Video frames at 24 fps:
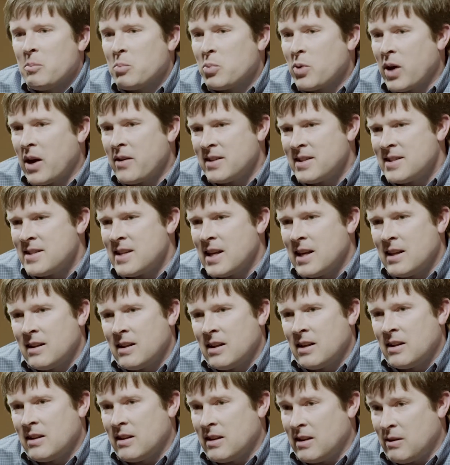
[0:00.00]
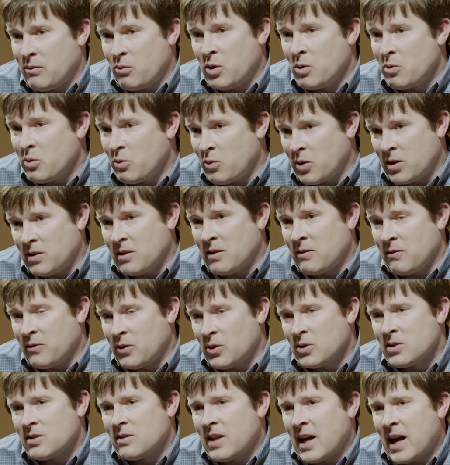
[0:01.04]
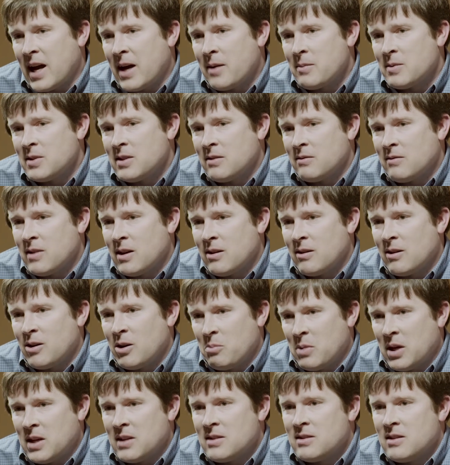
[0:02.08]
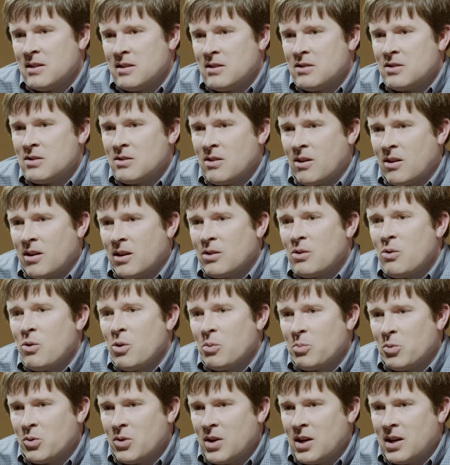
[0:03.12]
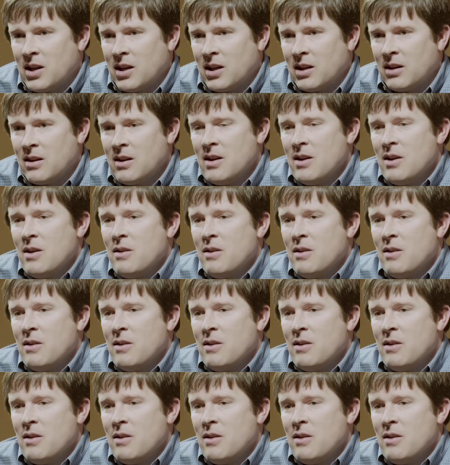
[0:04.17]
proud to say that we were one of the first labs in veterinary medicine to start incorporating